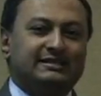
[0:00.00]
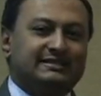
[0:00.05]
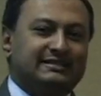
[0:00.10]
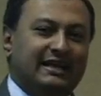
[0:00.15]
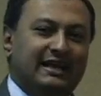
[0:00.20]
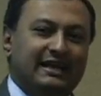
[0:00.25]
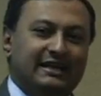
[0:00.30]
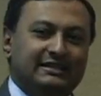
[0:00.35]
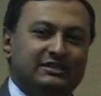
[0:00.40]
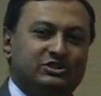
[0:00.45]

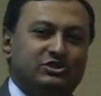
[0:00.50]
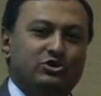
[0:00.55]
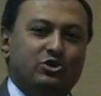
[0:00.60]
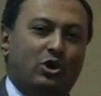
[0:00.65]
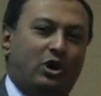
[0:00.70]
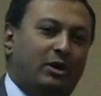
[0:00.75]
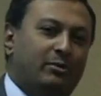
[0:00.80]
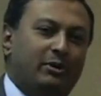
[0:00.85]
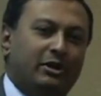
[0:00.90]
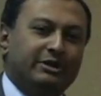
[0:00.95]
States
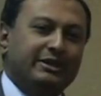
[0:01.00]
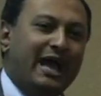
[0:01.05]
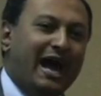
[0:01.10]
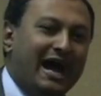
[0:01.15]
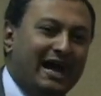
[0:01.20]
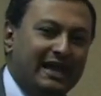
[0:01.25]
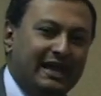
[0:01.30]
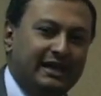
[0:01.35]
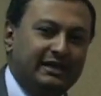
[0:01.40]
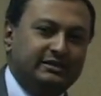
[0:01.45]
normal
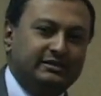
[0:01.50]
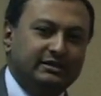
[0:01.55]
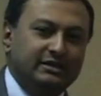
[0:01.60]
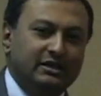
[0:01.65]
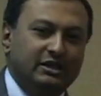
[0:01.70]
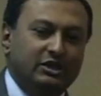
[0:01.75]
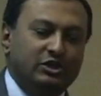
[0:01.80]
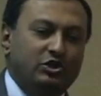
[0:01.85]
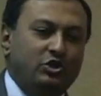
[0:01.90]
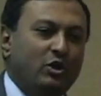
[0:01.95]
diet.
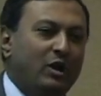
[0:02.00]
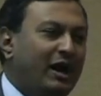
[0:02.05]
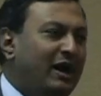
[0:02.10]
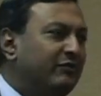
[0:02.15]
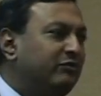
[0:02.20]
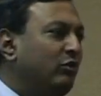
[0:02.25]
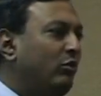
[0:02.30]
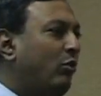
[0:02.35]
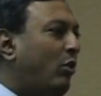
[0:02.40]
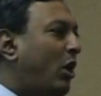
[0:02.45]
You have
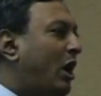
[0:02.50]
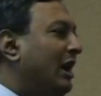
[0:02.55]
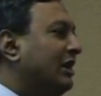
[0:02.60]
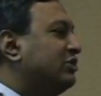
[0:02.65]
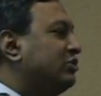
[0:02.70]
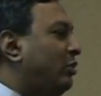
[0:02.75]
to walk